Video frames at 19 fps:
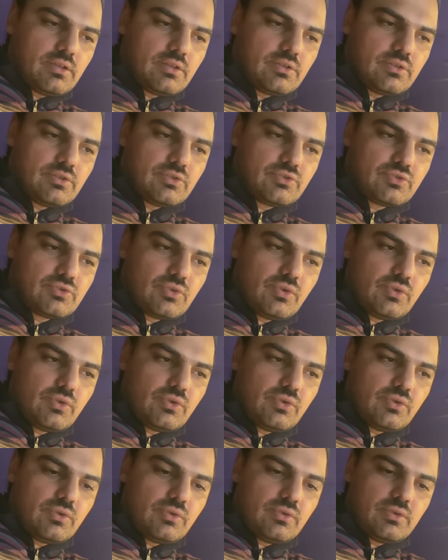
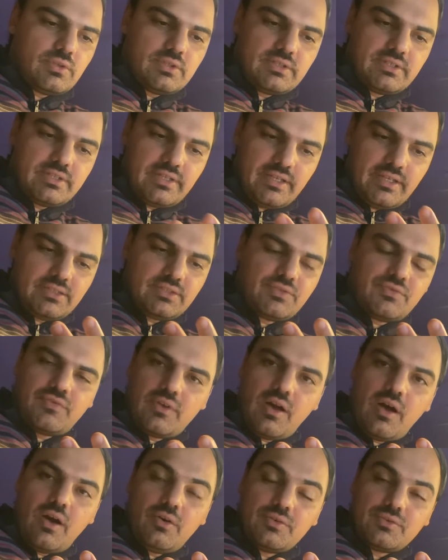So these
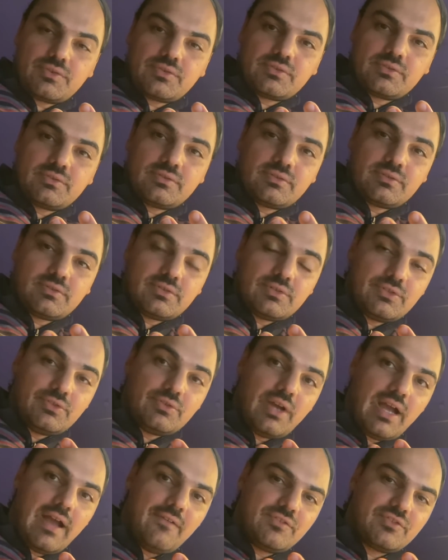flaws, you
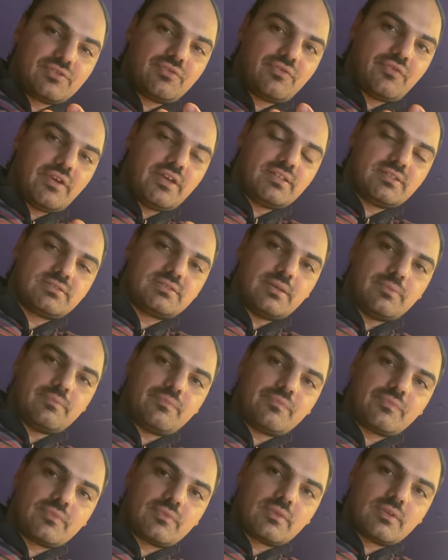have to face
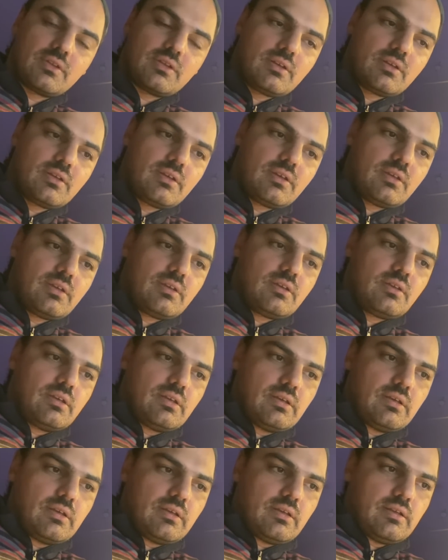them
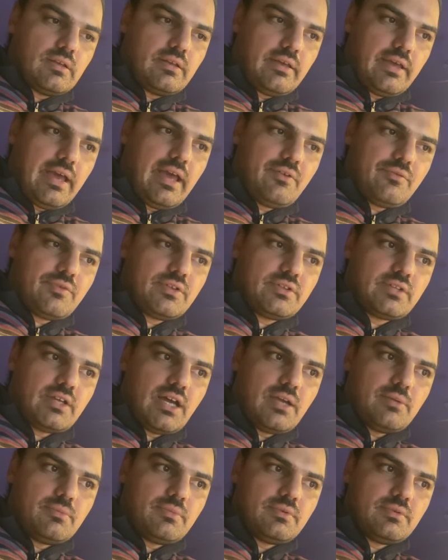every
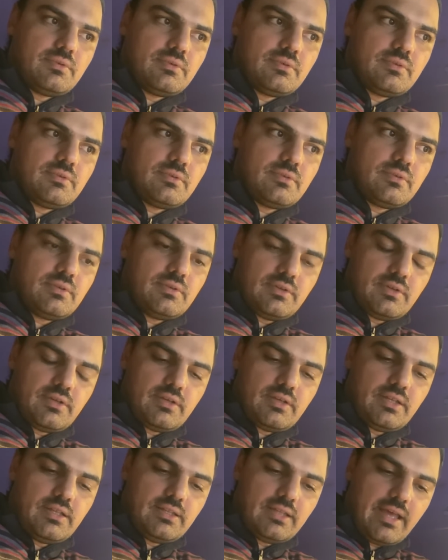time,
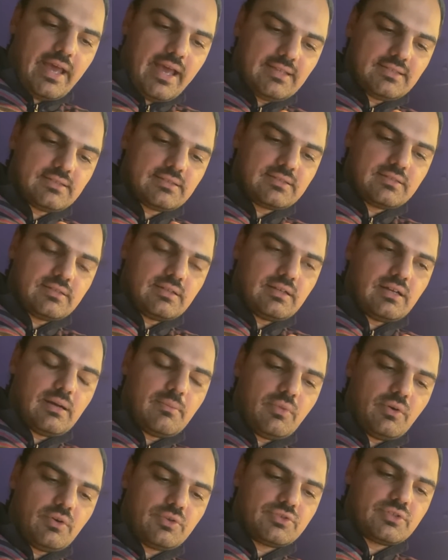and ask
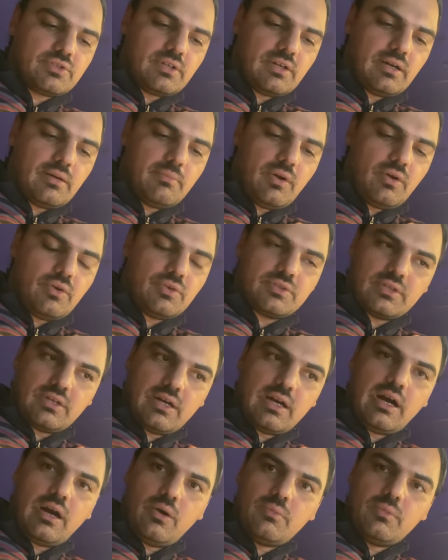about
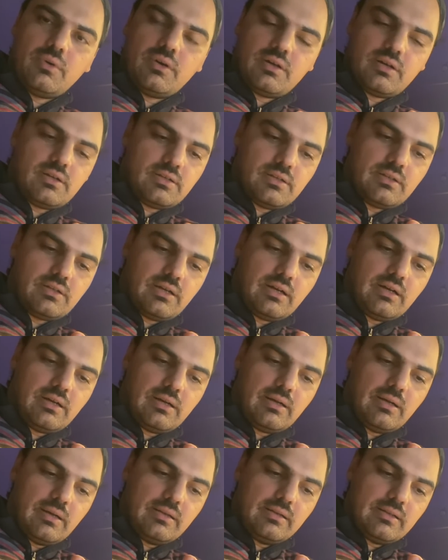how
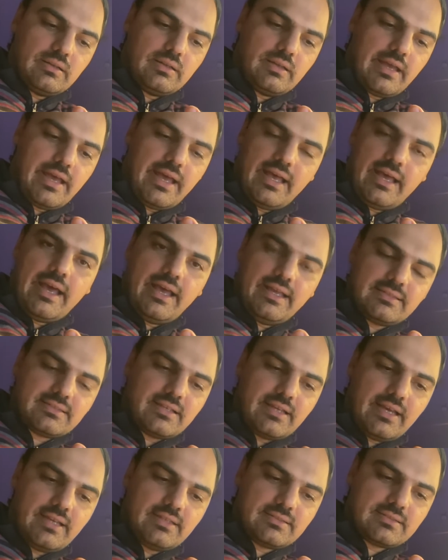
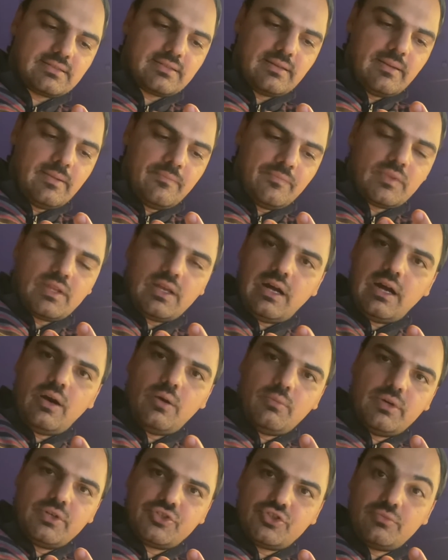ask how
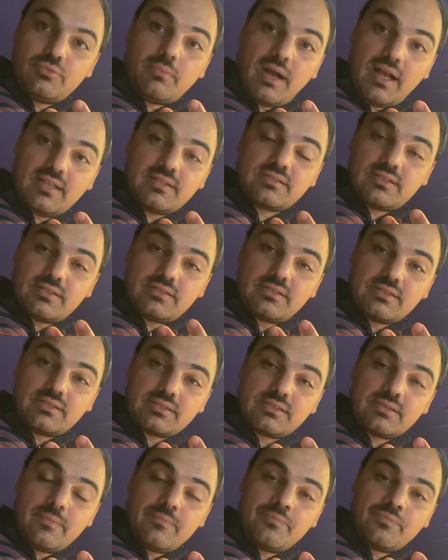much you master
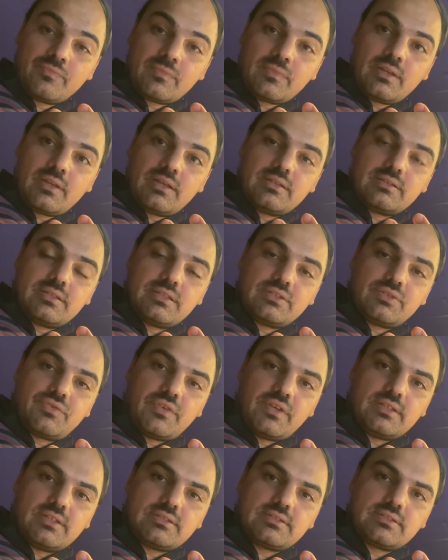these
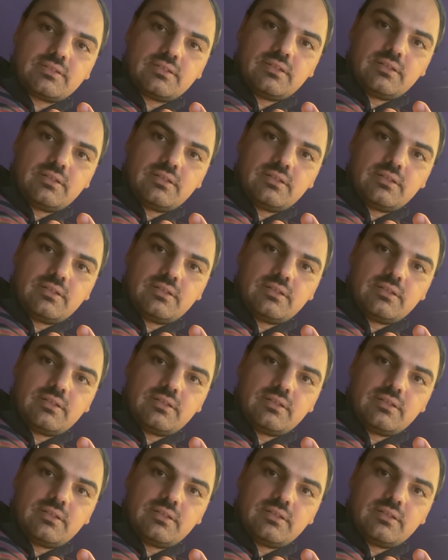things.